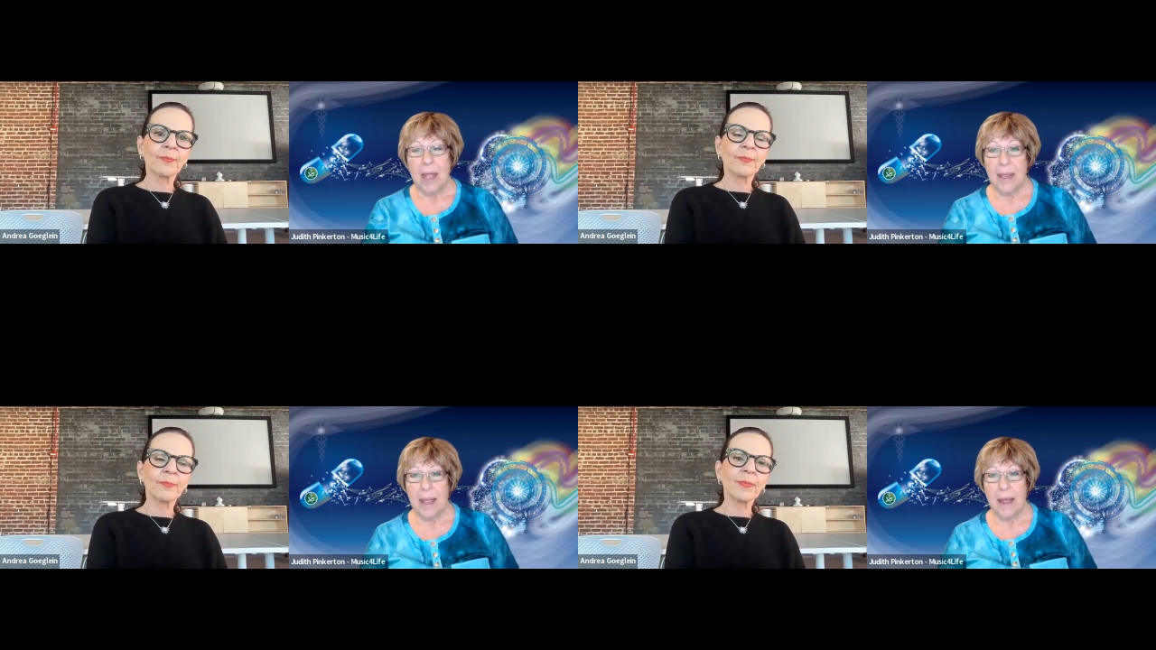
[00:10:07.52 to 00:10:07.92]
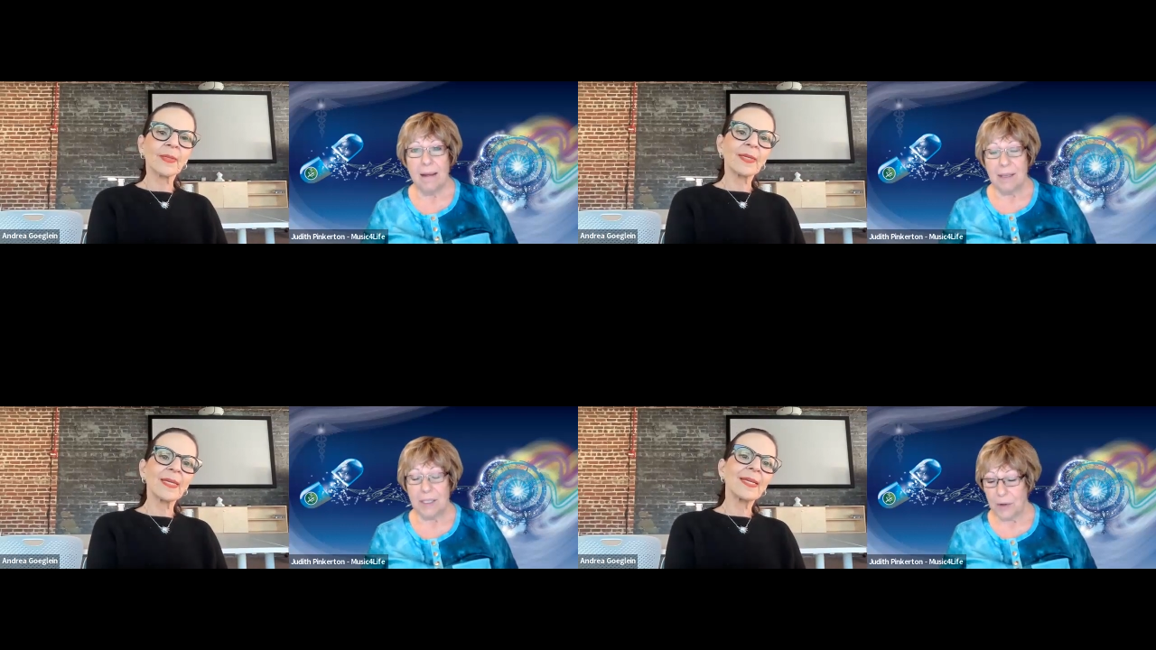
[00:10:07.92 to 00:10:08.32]

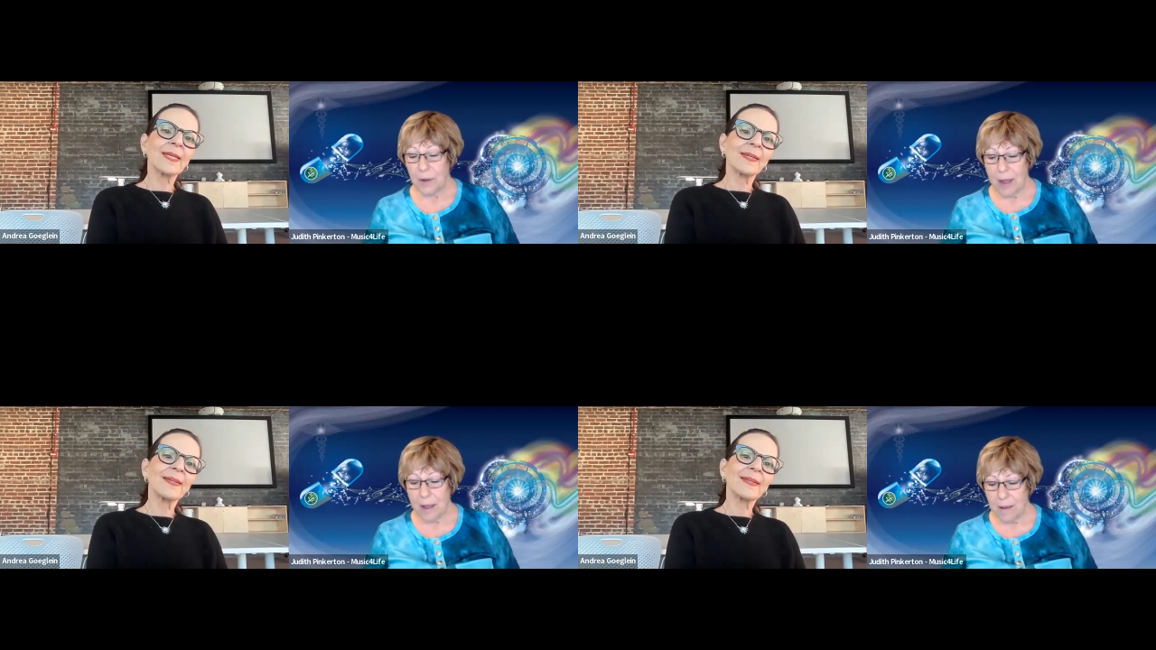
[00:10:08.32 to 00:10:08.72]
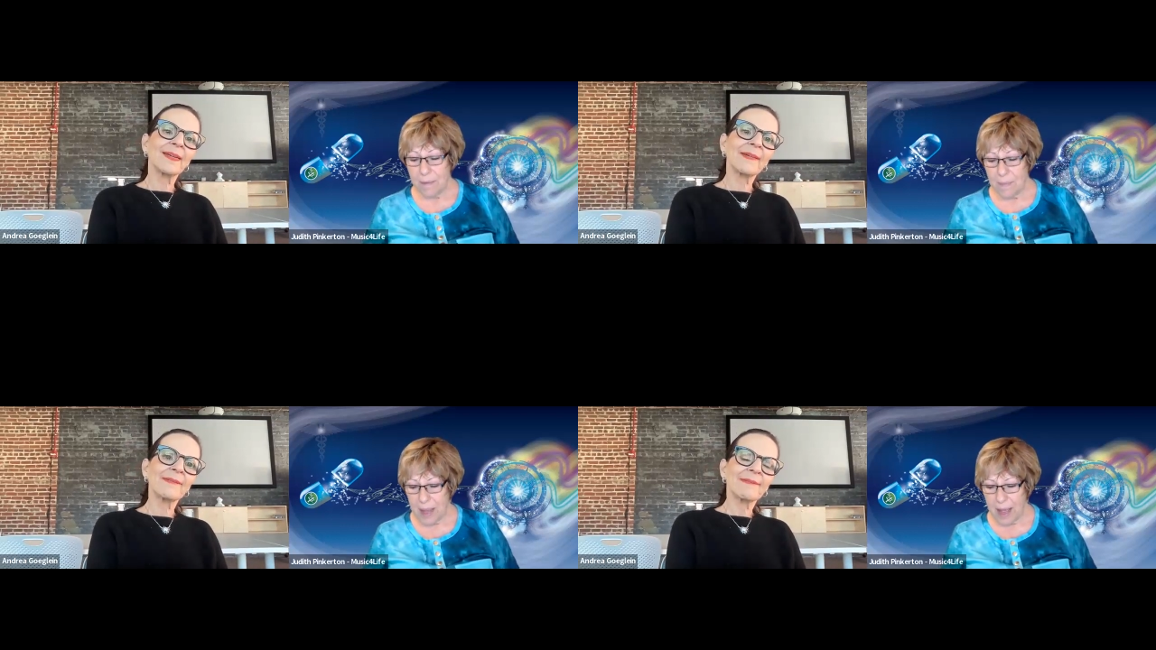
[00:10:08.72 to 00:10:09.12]
Speaker 1: Yeah, so
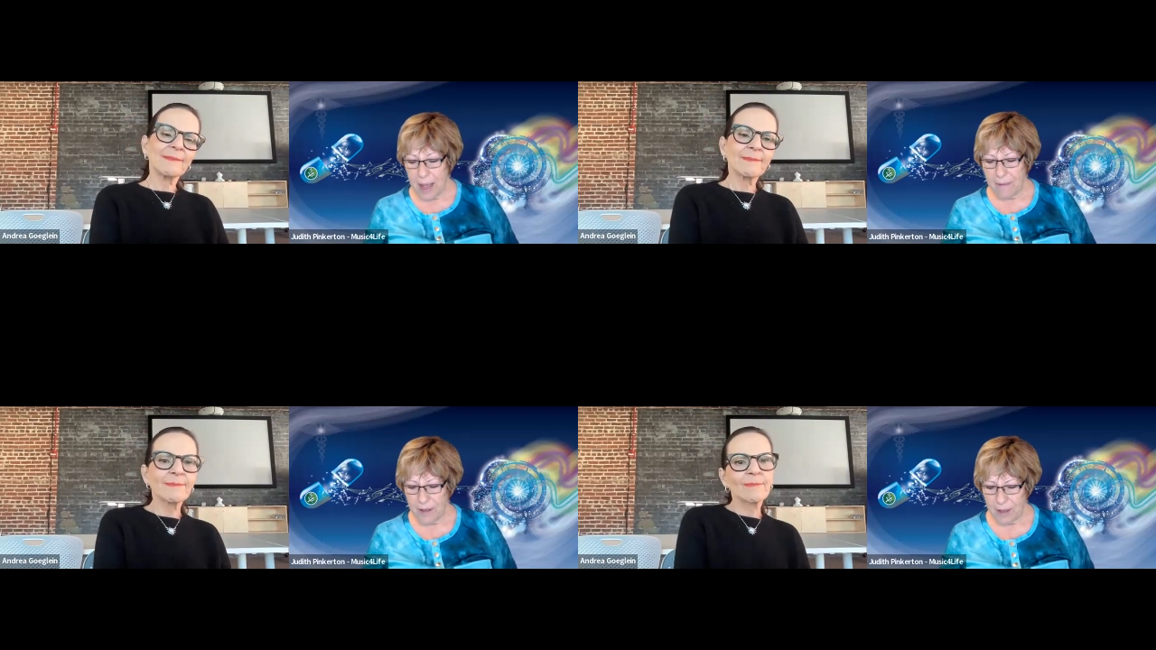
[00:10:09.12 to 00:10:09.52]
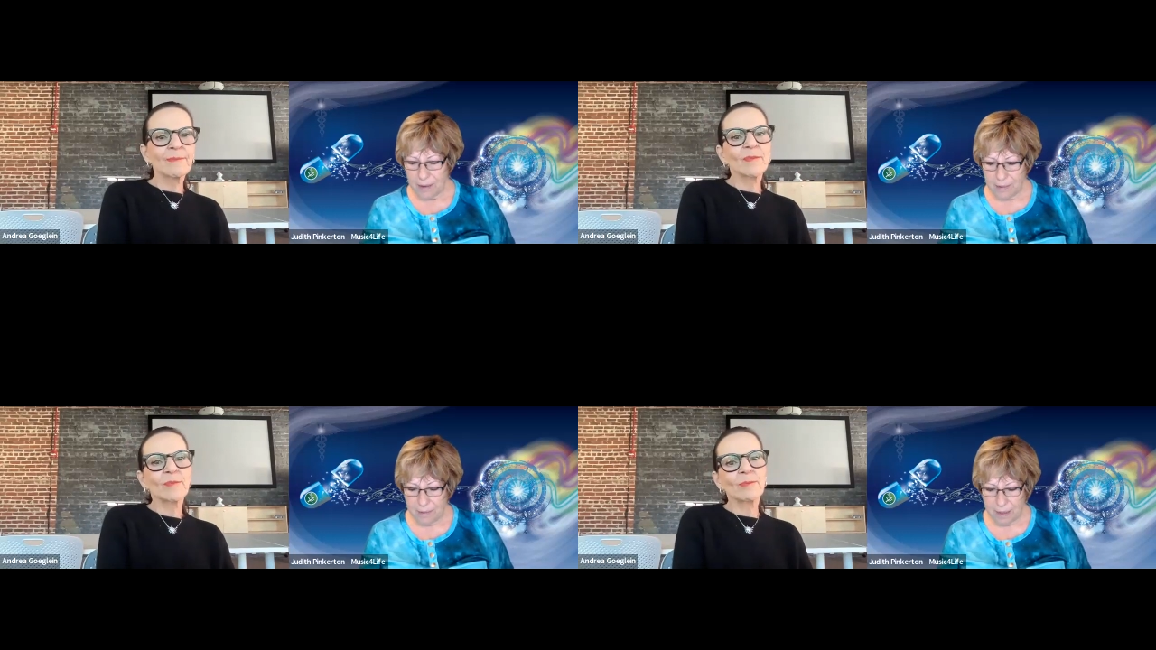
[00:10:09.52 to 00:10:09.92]
um, I have a